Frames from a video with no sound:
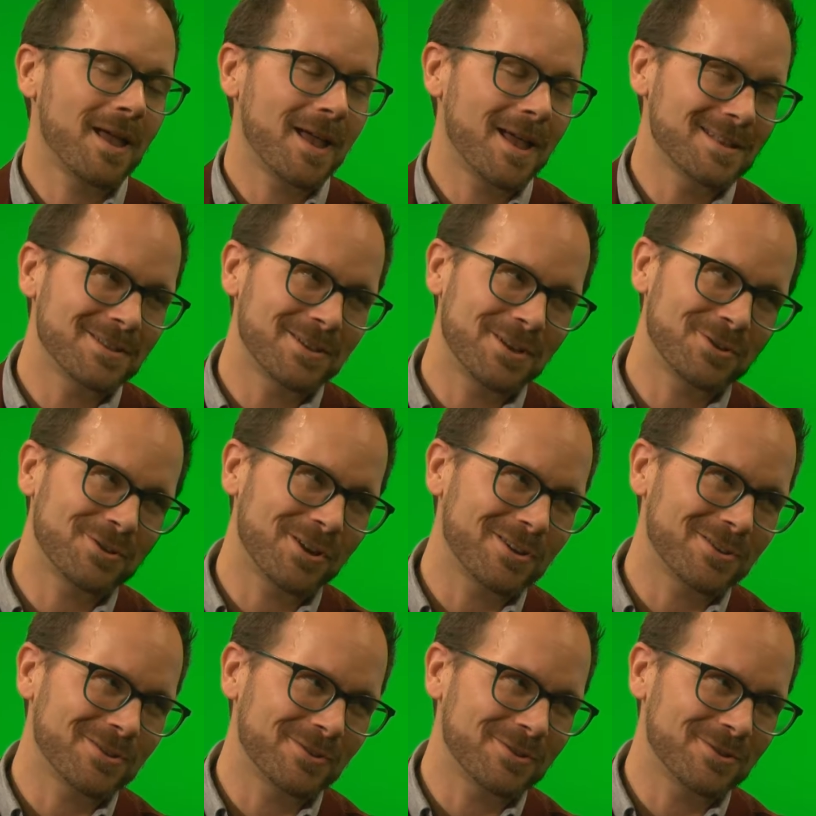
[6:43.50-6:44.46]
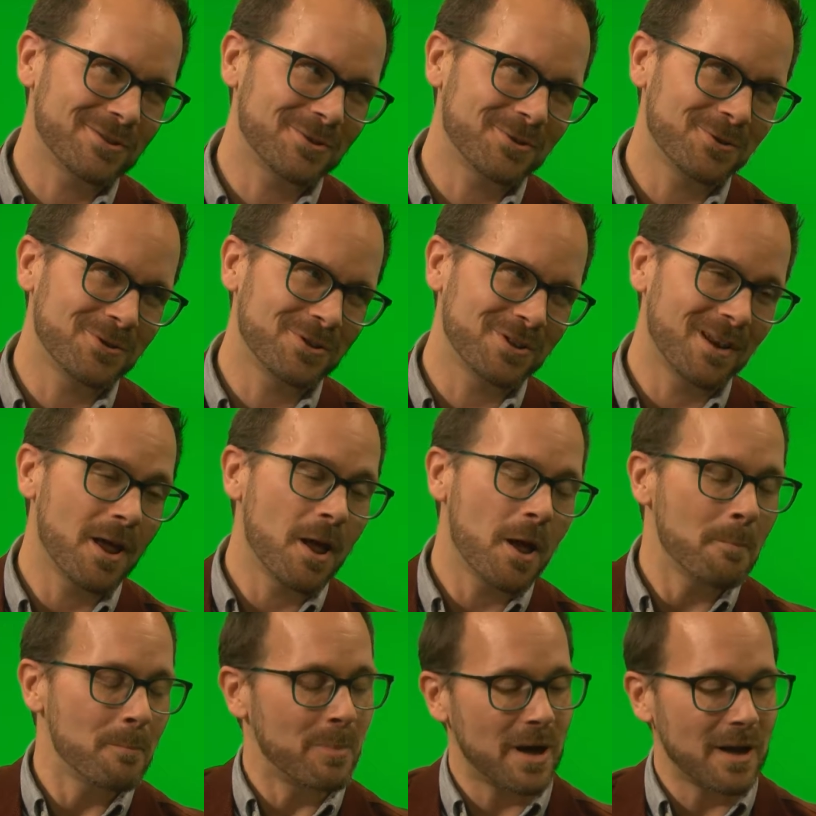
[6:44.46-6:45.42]
it's an educational institution.
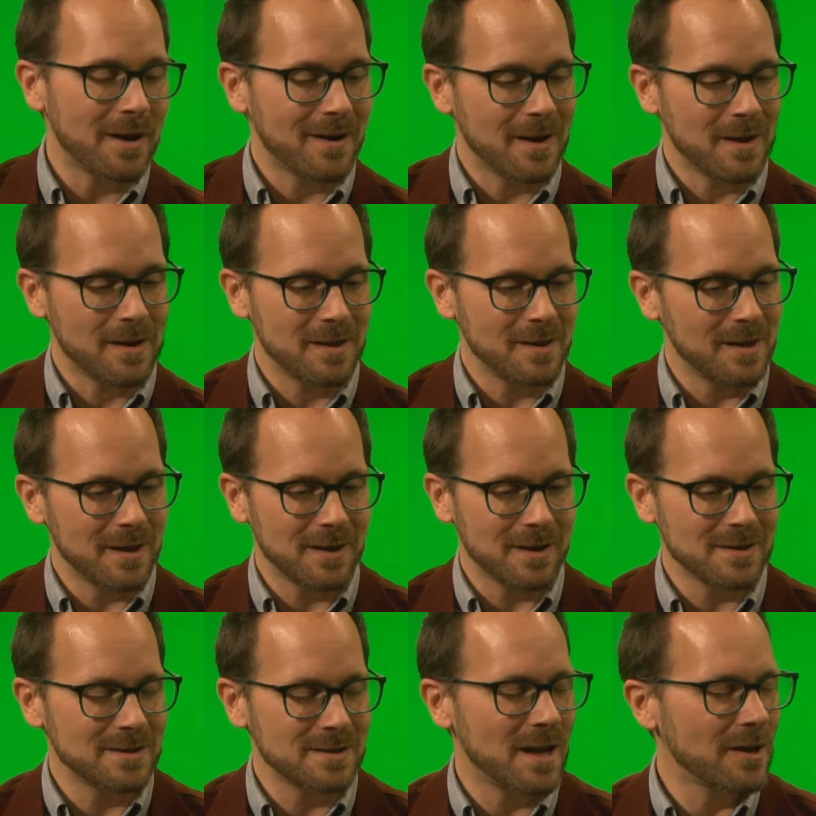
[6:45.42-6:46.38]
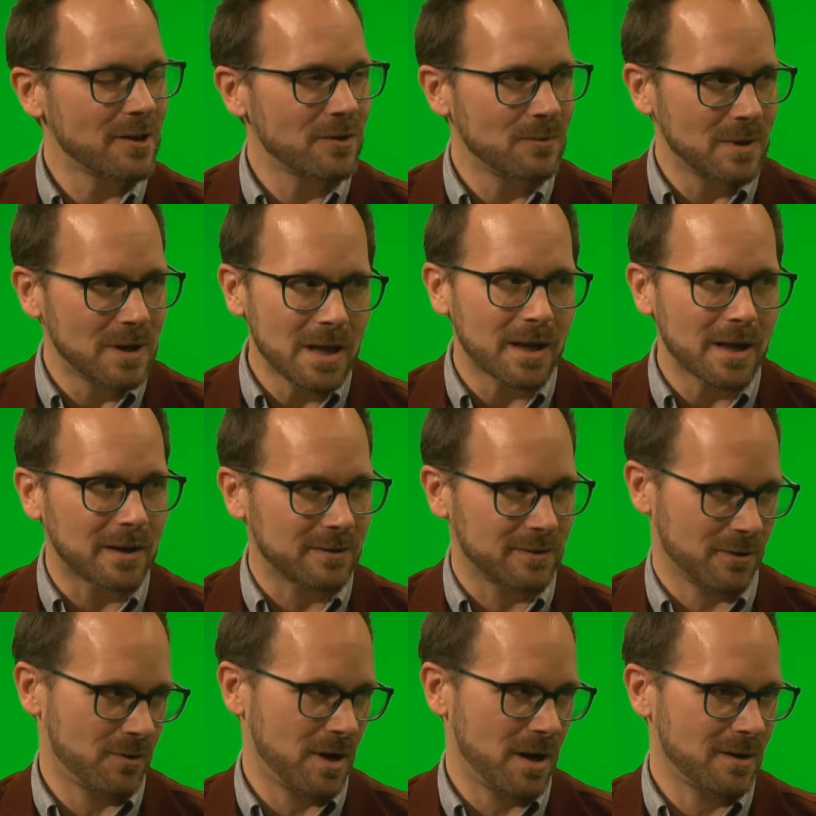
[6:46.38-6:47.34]
But it is not unique to
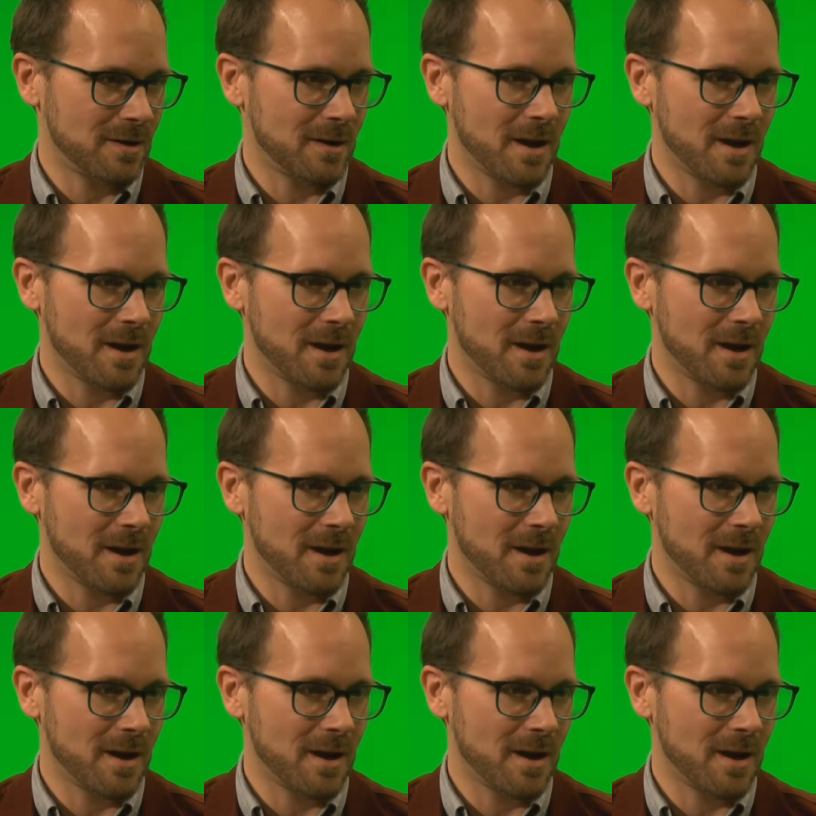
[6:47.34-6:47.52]
Creighton.